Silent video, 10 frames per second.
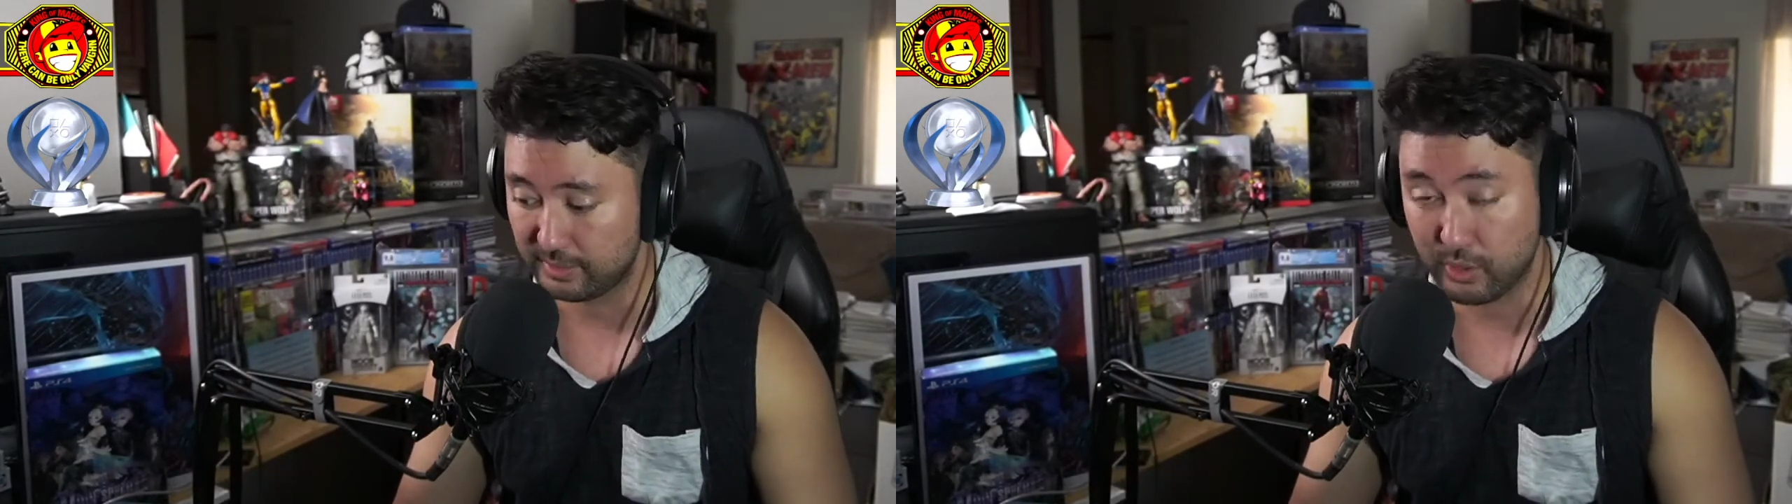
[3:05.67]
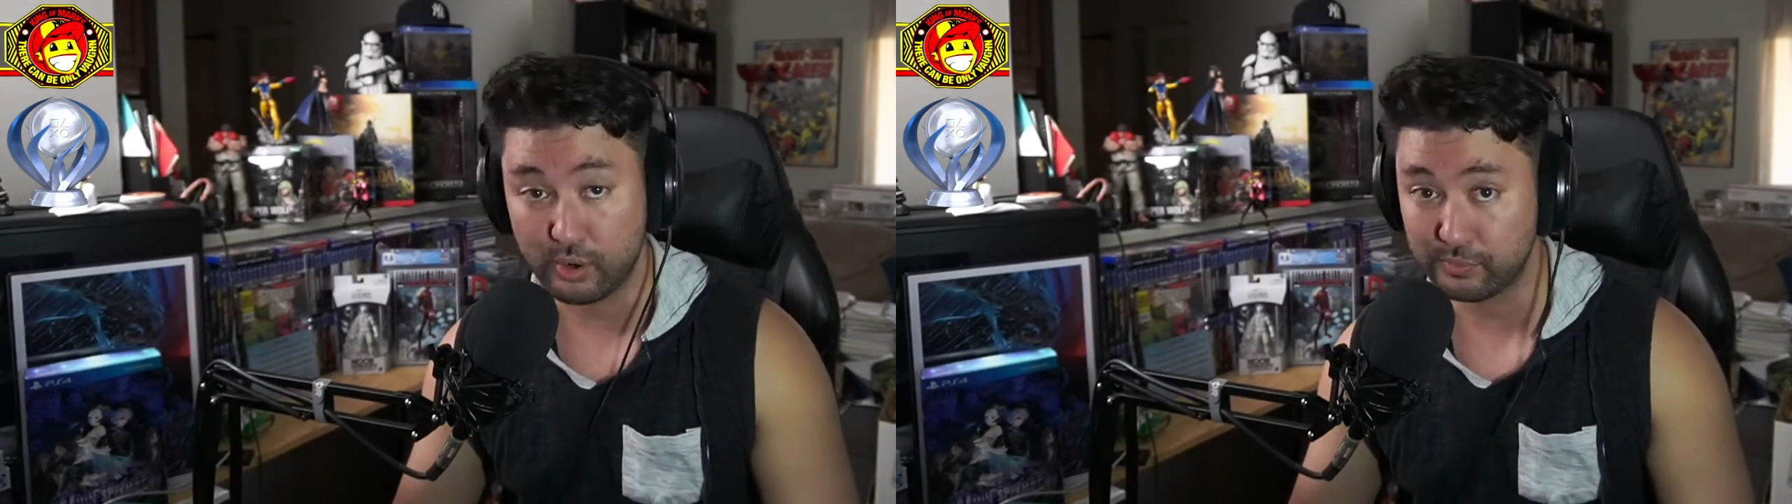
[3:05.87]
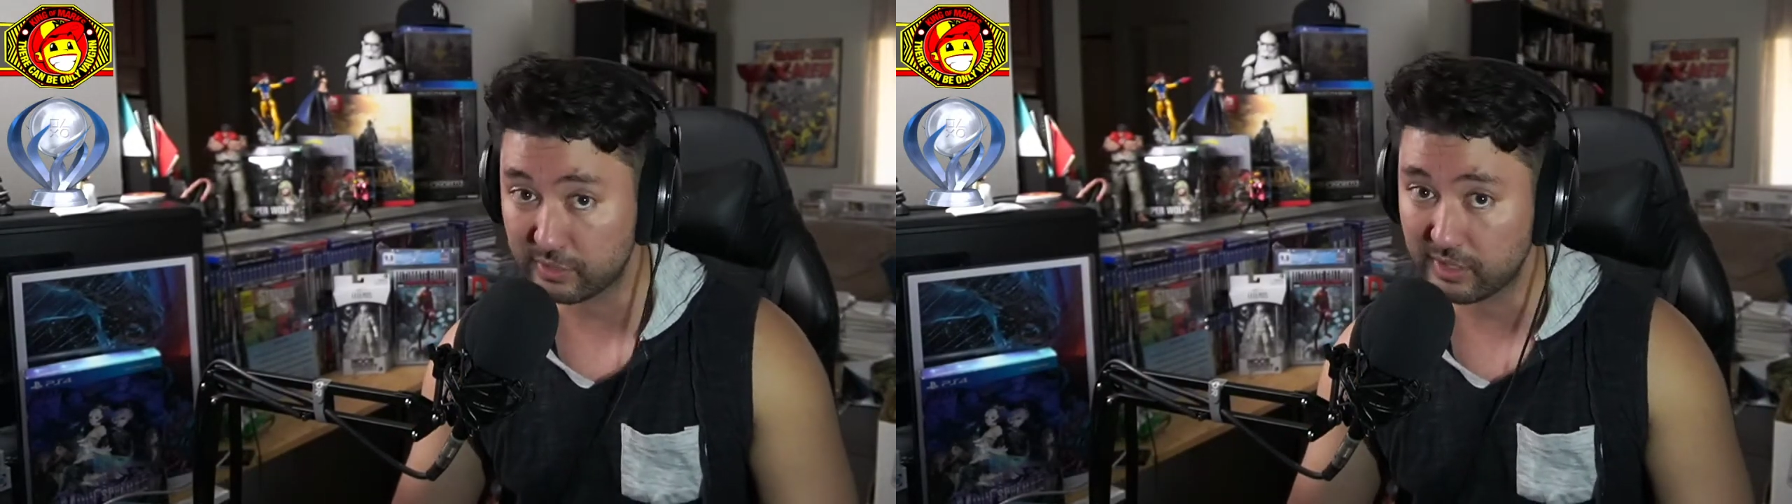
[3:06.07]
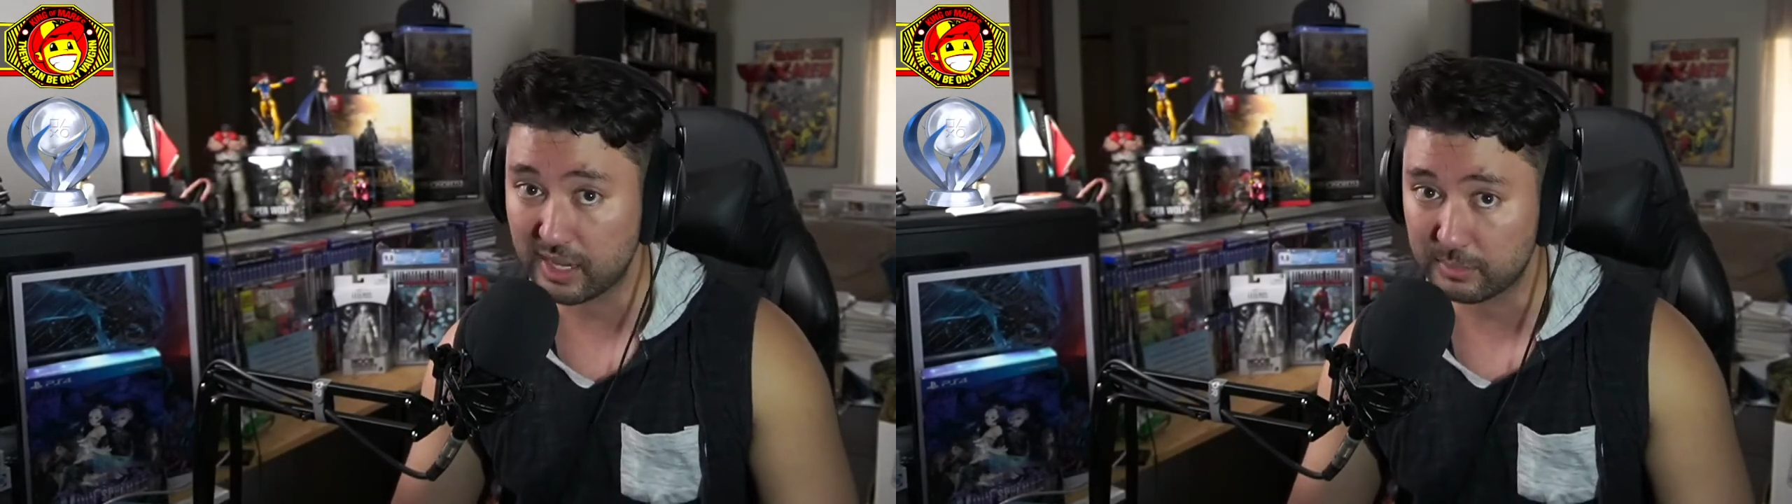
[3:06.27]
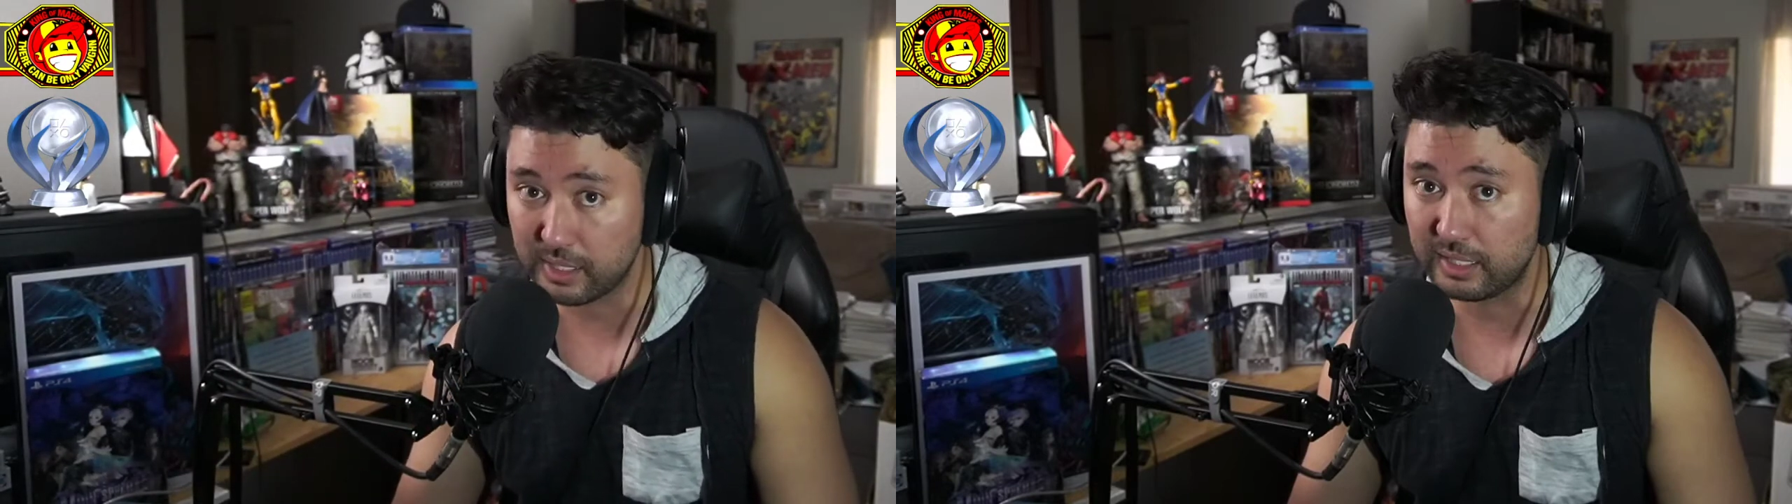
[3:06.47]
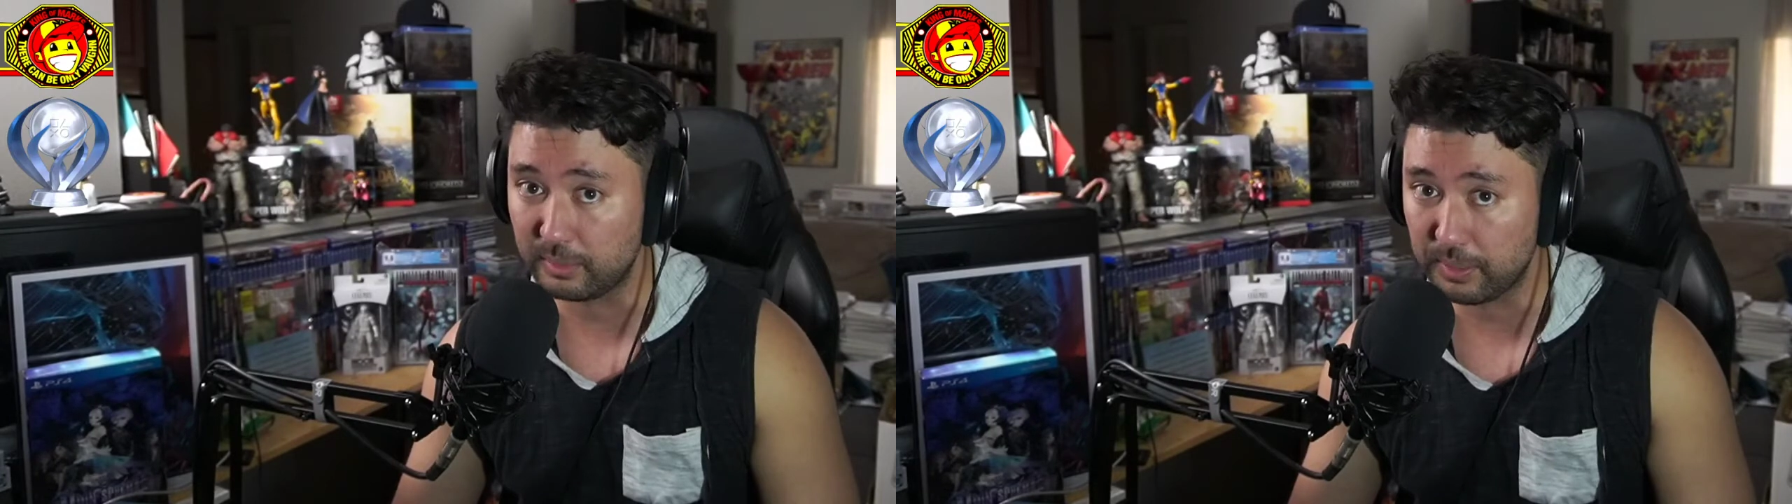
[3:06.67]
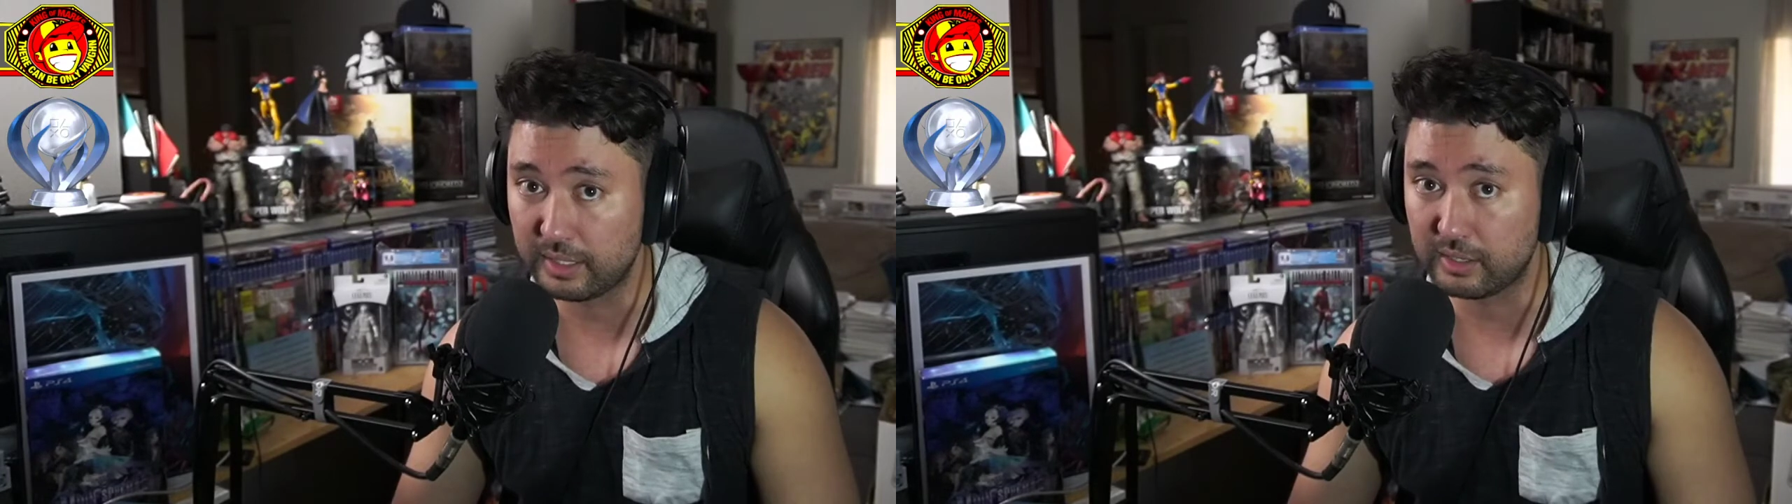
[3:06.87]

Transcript: going for a lot of money depending